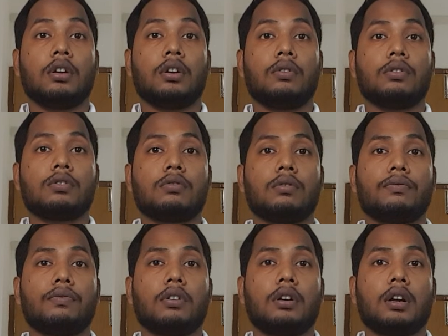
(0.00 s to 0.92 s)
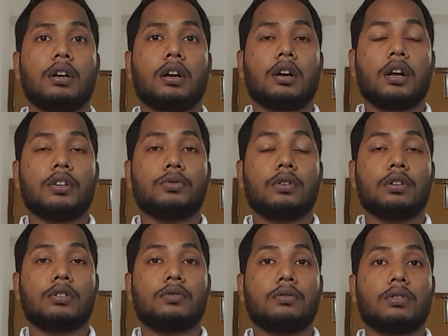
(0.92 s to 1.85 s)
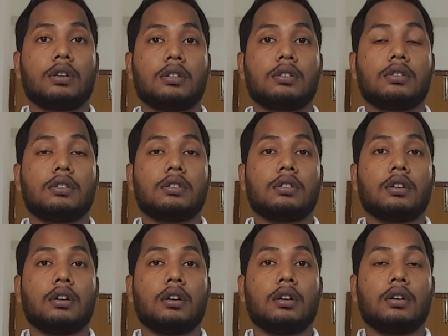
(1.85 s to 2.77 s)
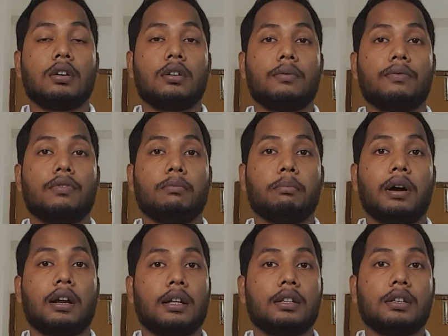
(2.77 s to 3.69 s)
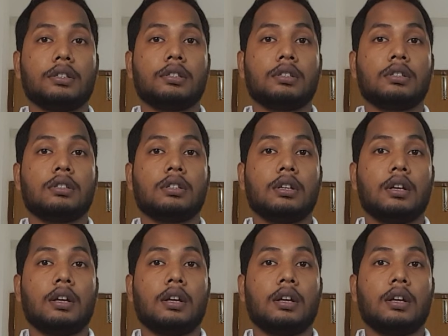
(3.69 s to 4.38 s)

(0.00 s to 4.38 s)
no scope for undergraduate students from Bangladesh.